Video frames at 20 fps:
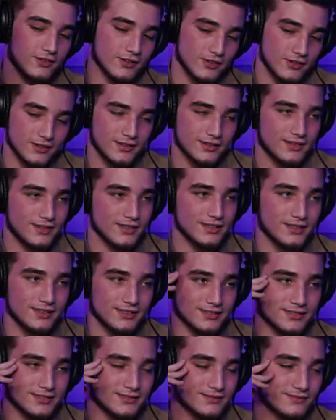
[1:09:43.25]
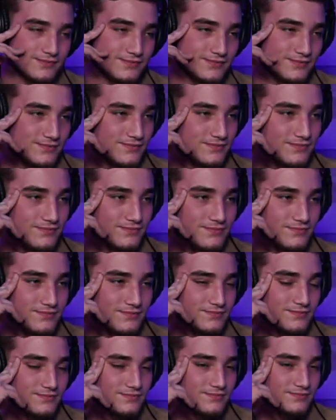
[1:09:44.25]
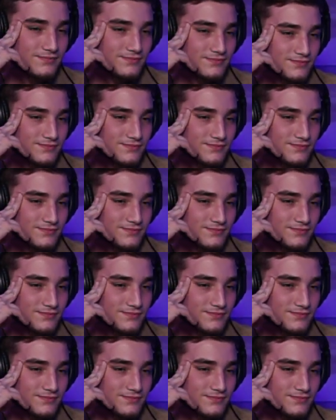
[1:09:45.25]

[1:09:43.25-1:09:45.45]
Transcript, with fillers: Hunter, Hunter. Diaz. That's a dope ass name. Though.